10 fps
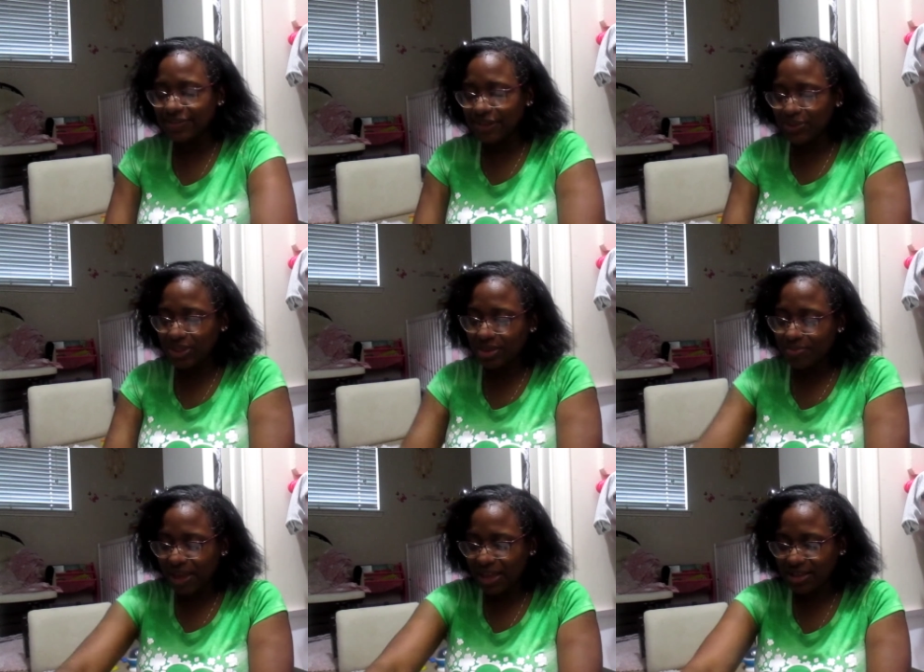V with
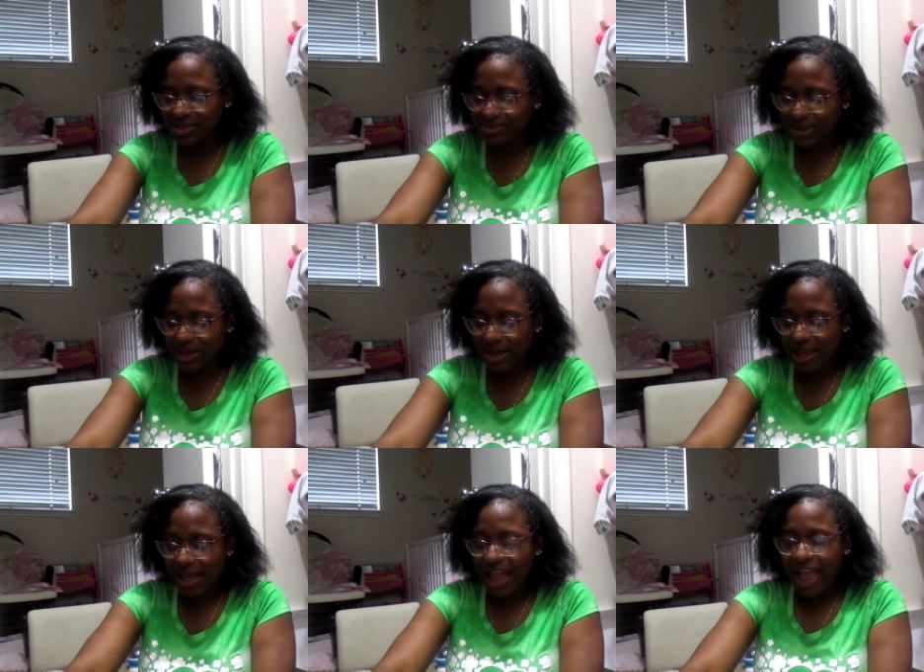my husband,
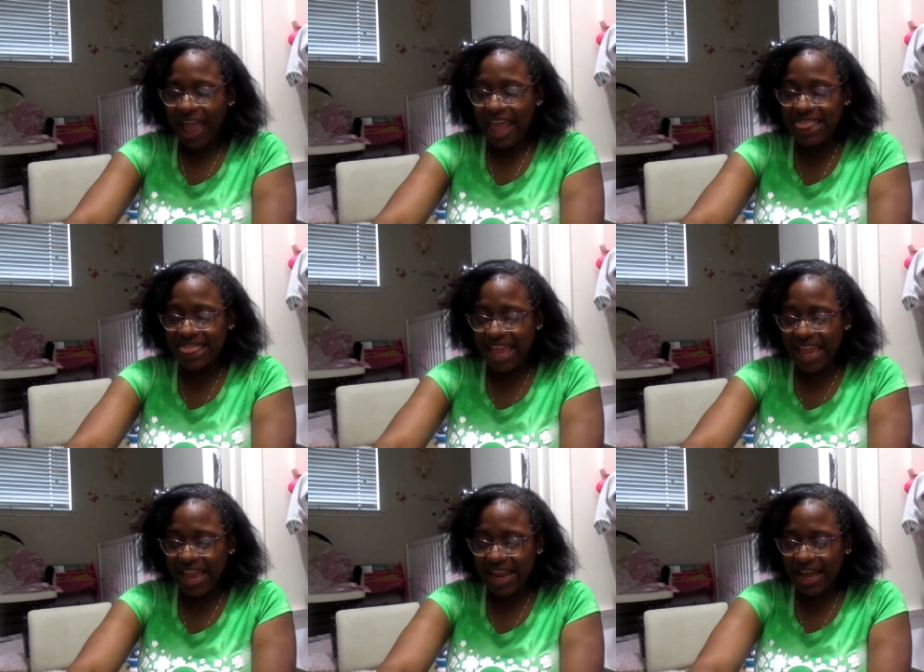and
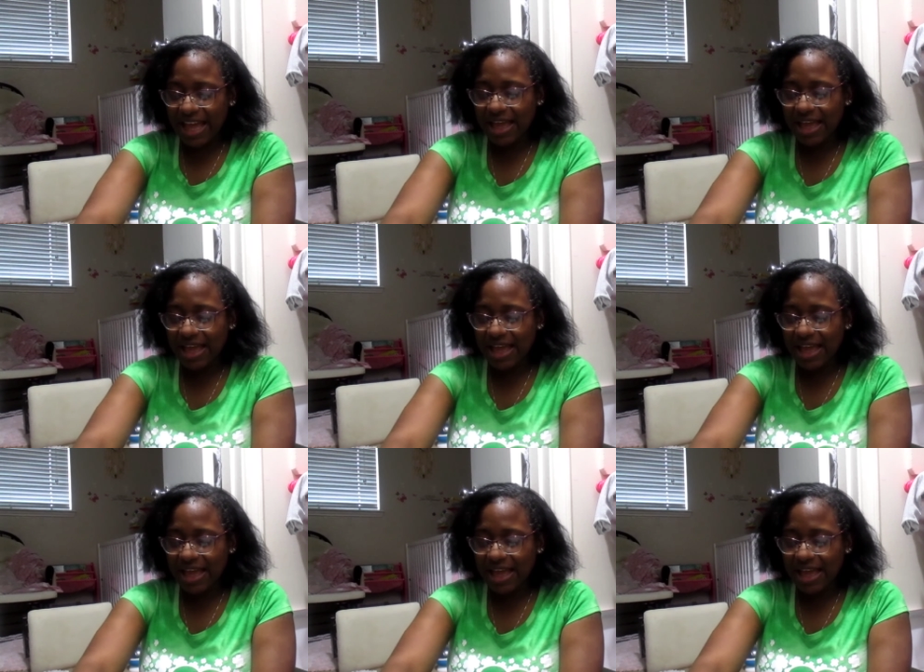then